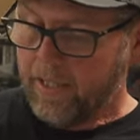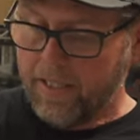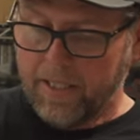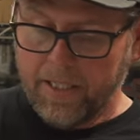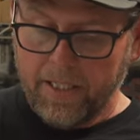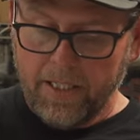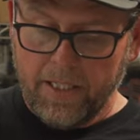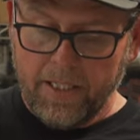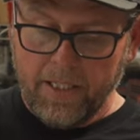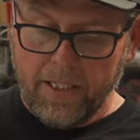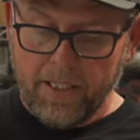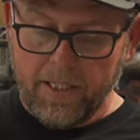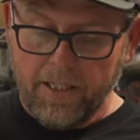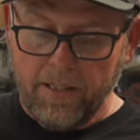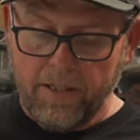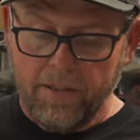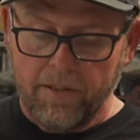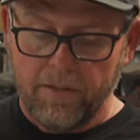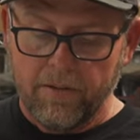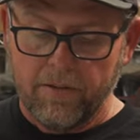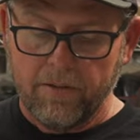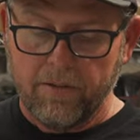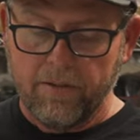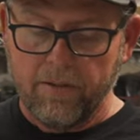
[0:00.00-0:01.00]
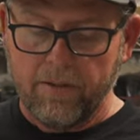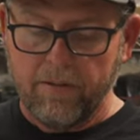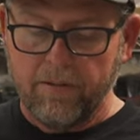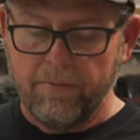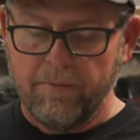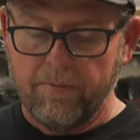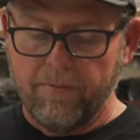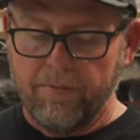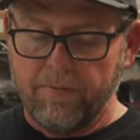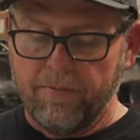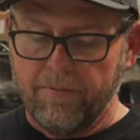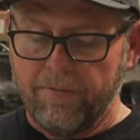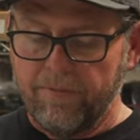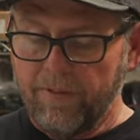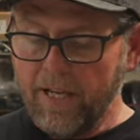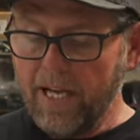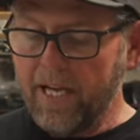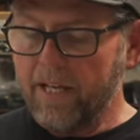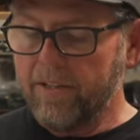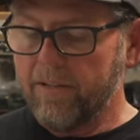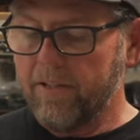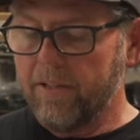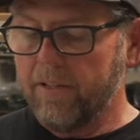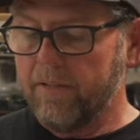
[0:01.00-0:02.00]
The
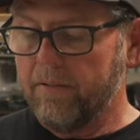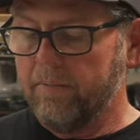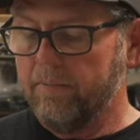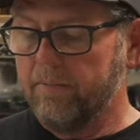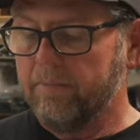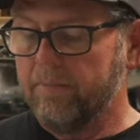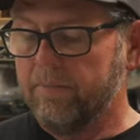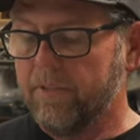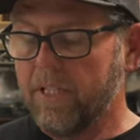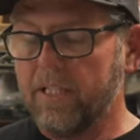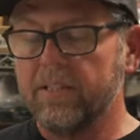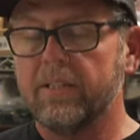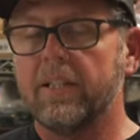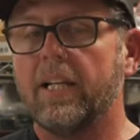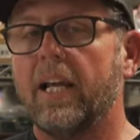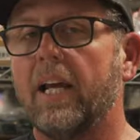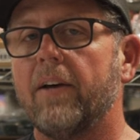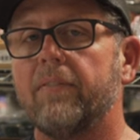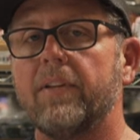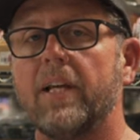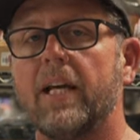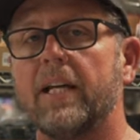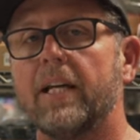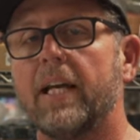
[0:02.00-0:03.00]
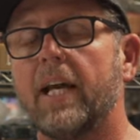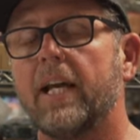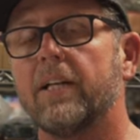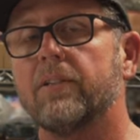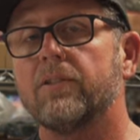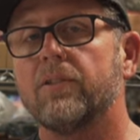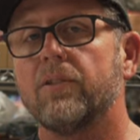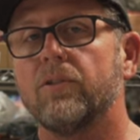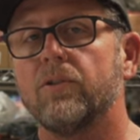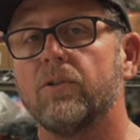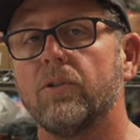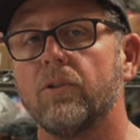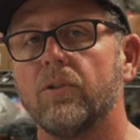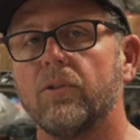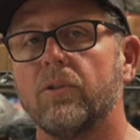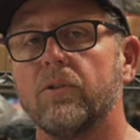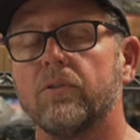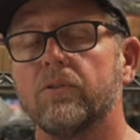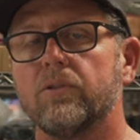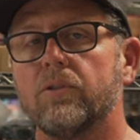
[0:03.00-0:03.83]
Fathom doesn't have that cast control,